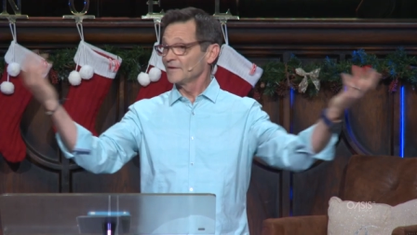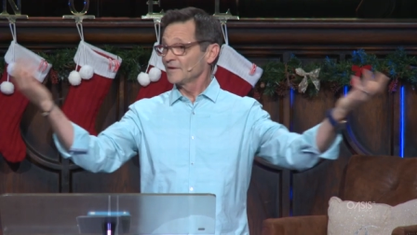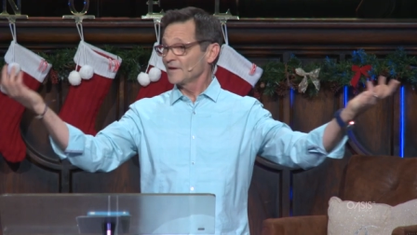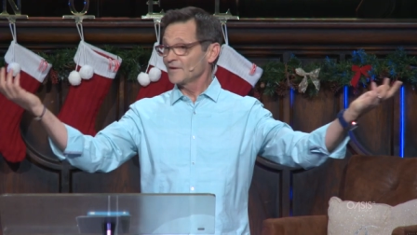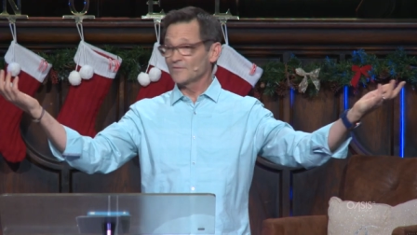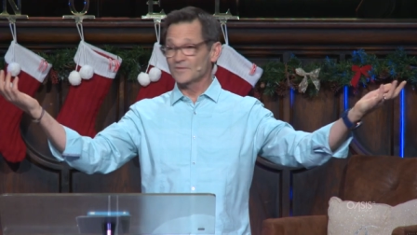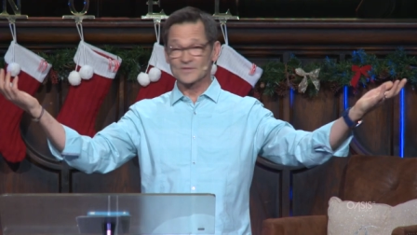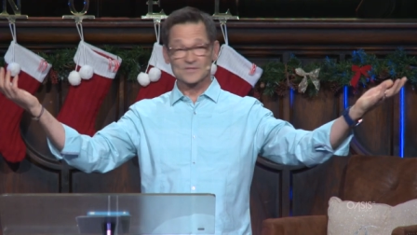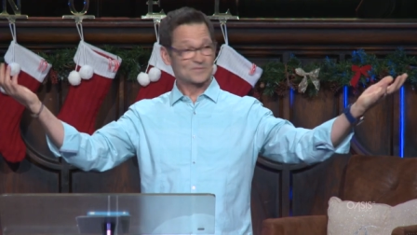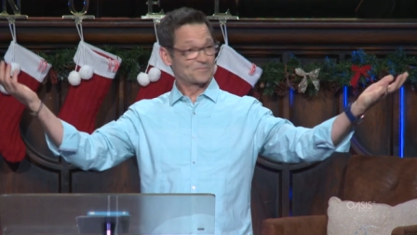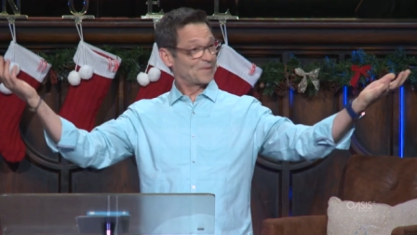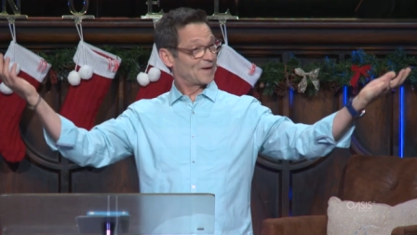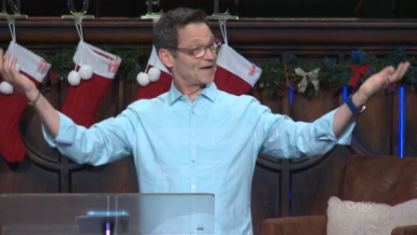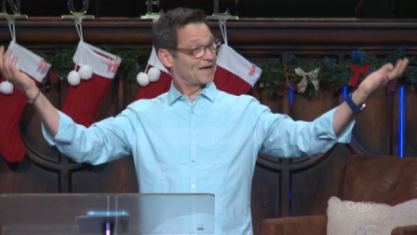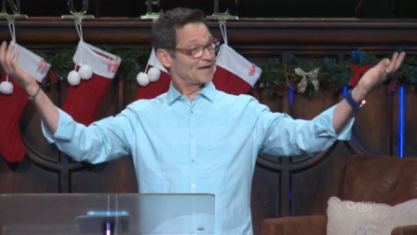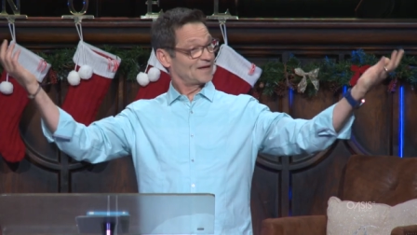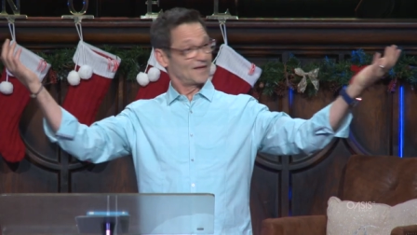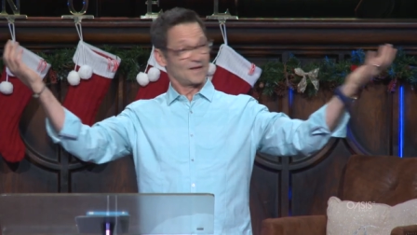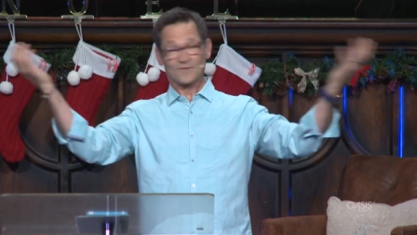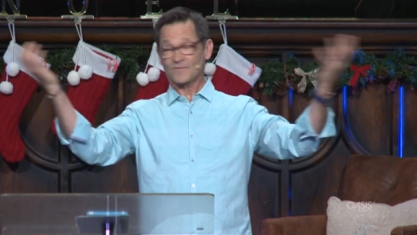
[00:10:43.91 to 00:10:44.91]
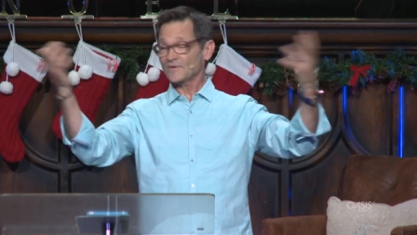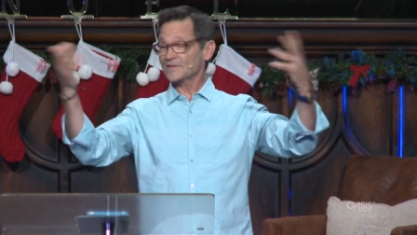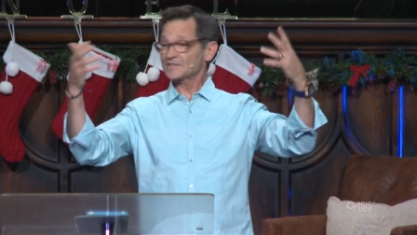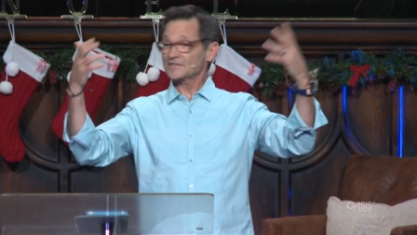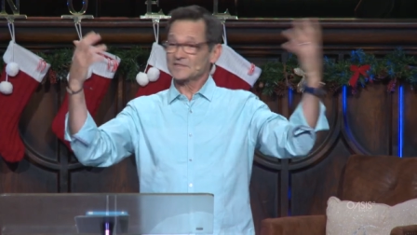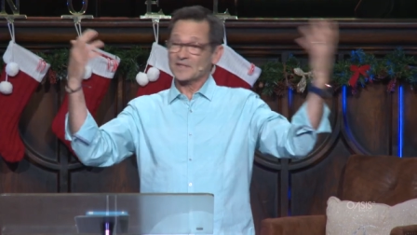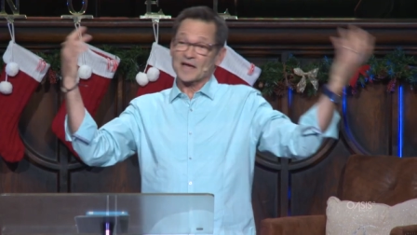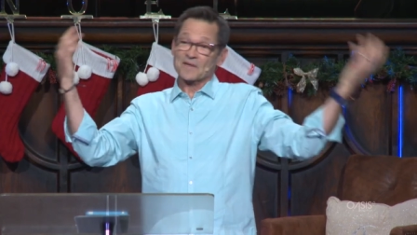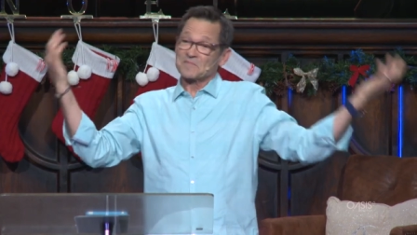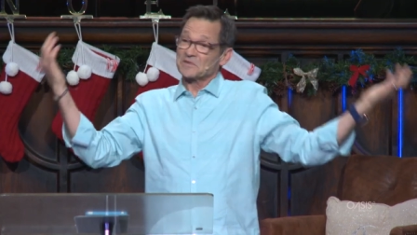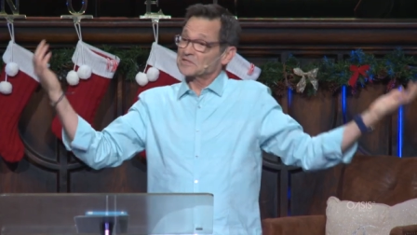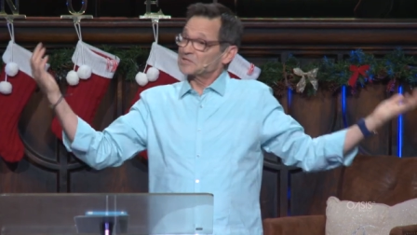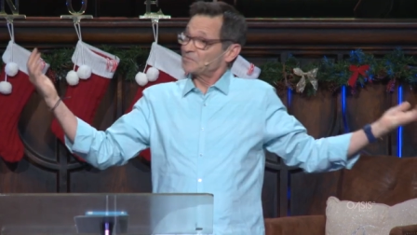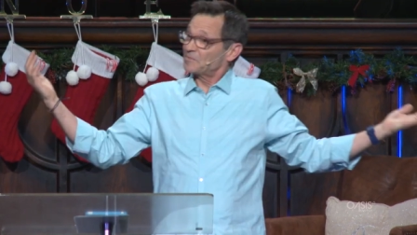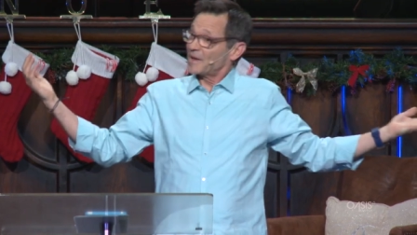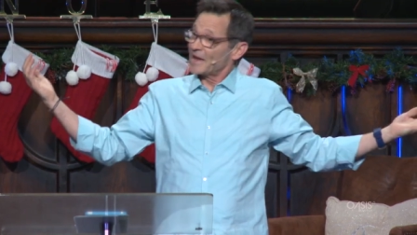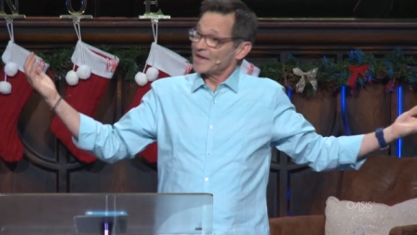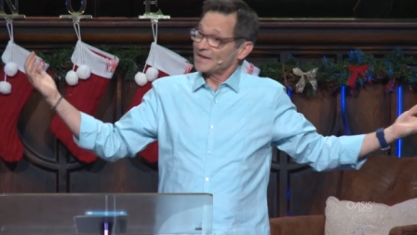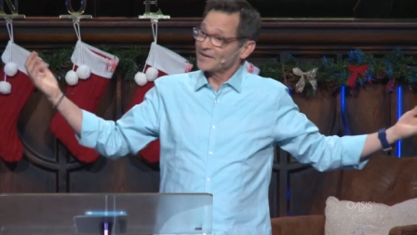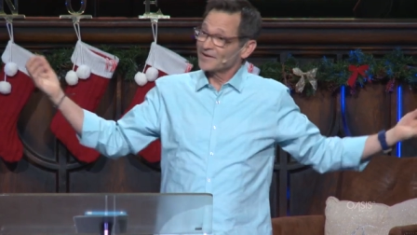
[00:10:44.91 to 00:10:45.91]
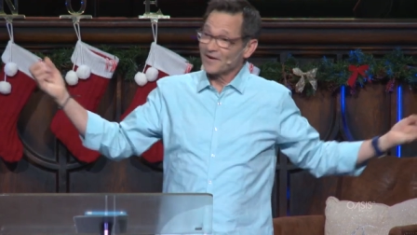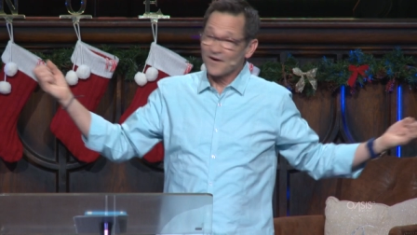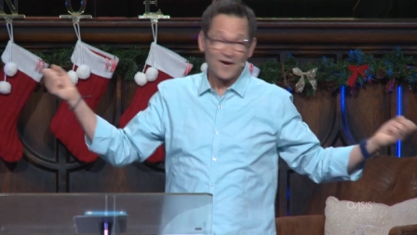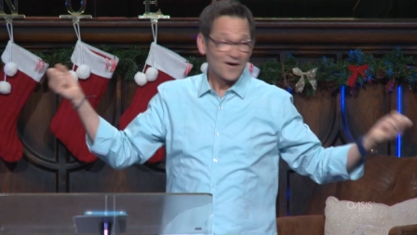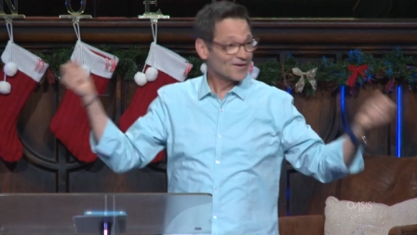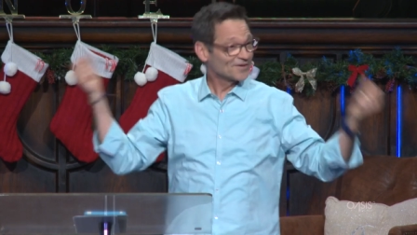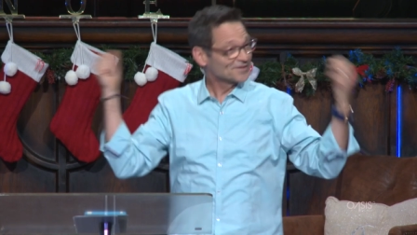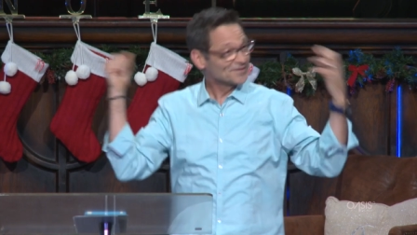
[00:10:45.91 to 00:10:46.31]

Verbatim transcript: it was pain. It wasn't that much pain at all.